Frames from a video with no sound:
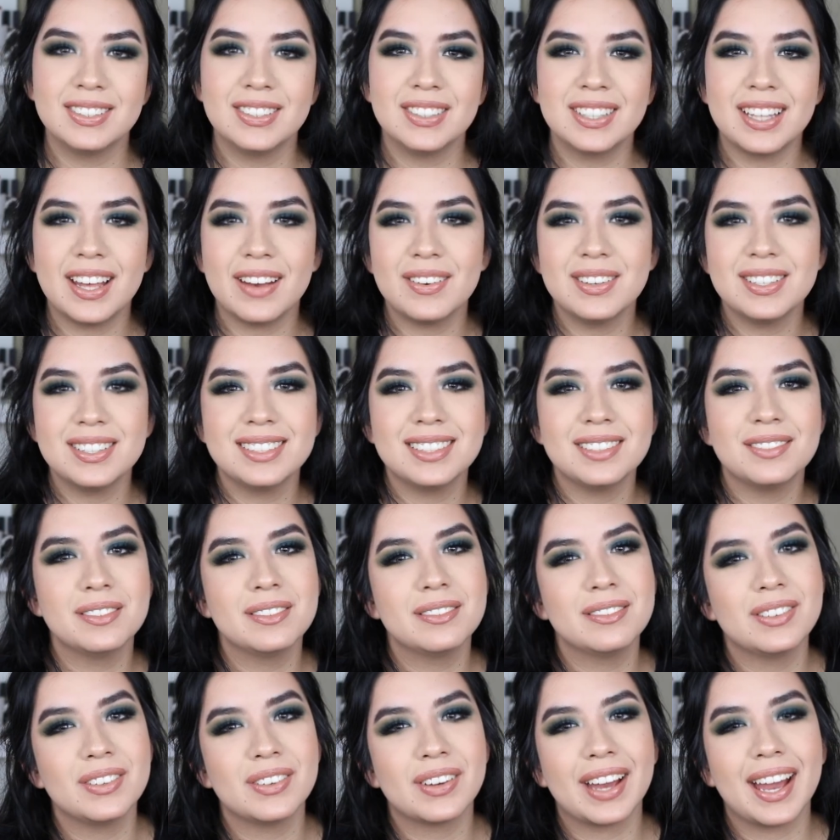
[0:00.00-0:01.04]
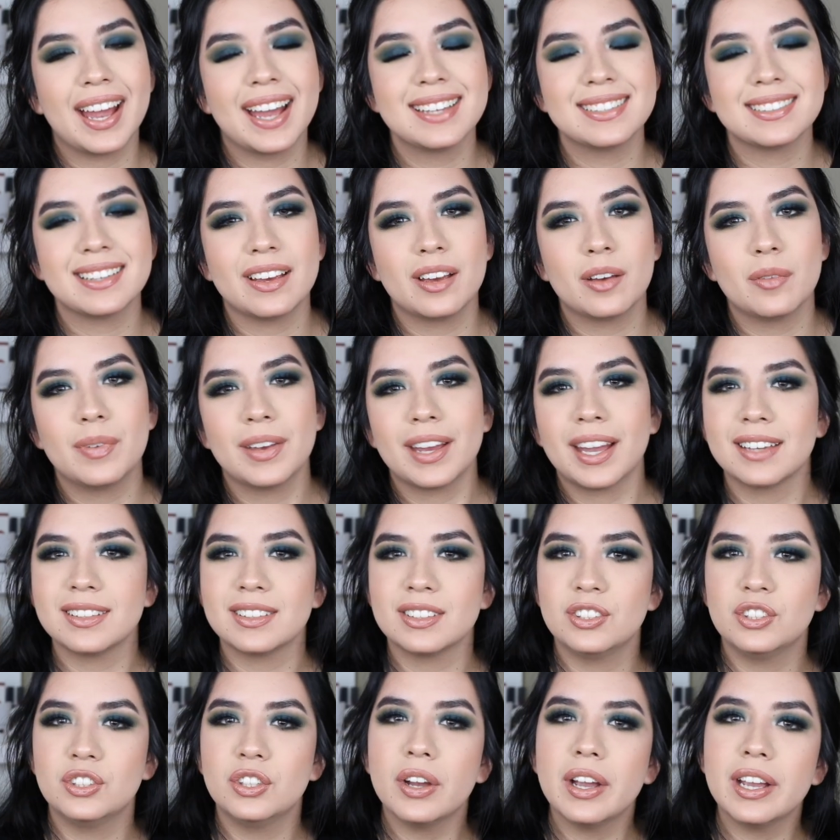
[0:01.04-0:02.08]
So that was the review, guys. I hope you guys
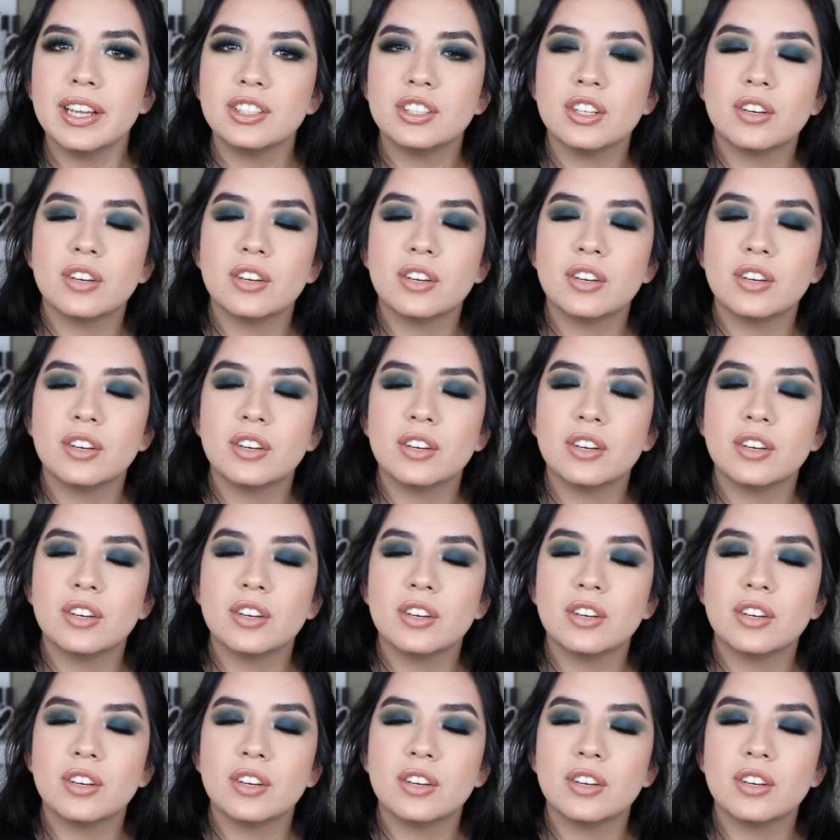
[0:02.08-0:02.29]
enjoyed.